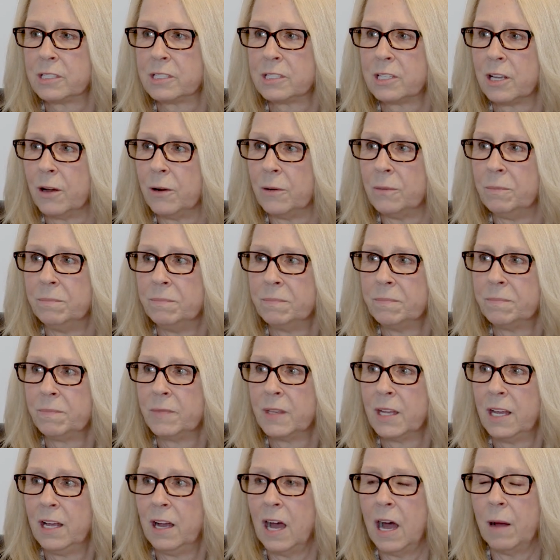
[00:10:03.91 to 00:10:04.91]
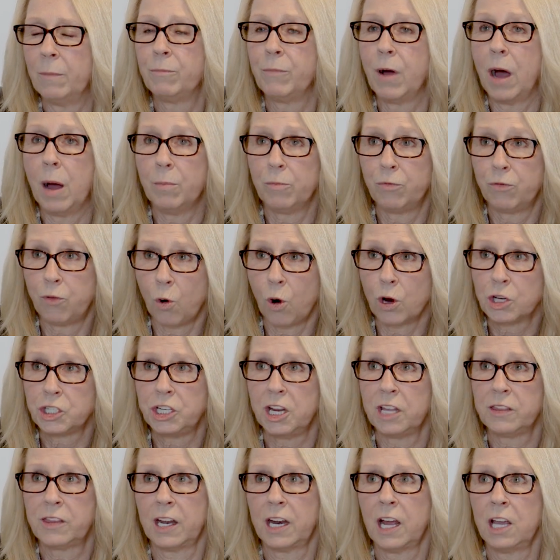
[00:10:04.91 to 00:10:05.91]
So I'm
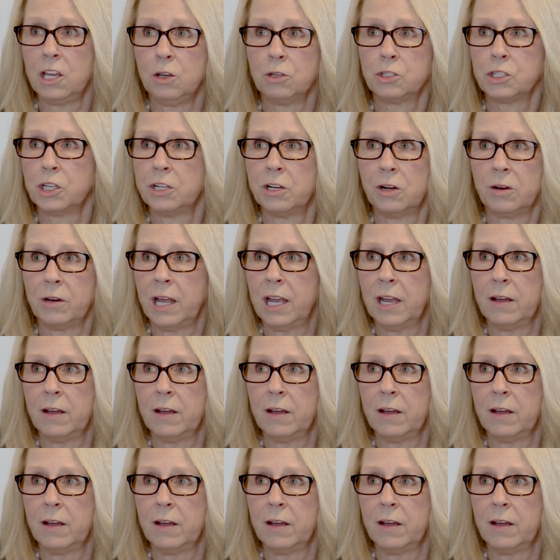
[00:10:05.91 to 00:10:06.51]
fortunate that I usually don't